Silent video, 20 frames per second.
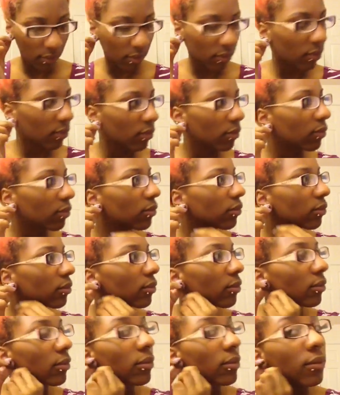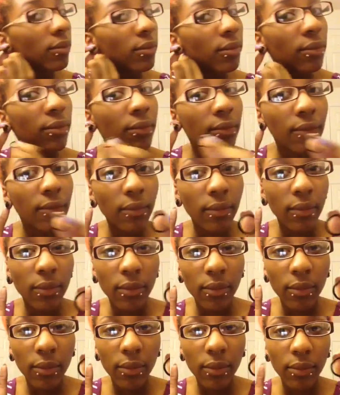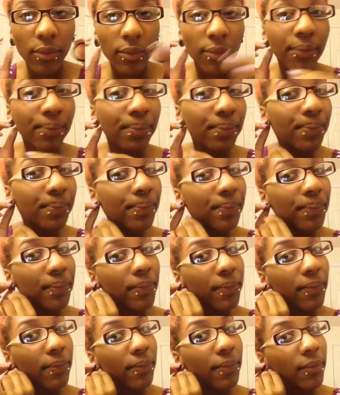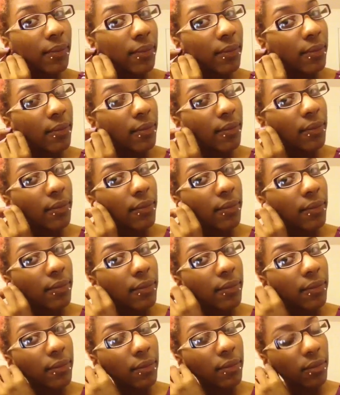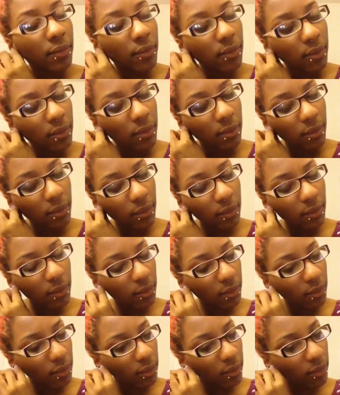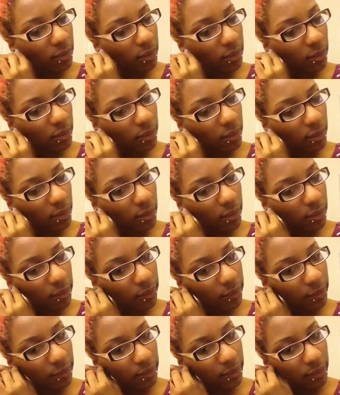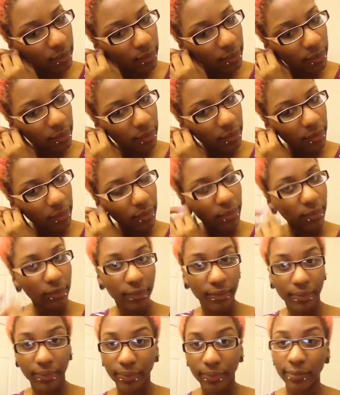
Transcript: [no speech]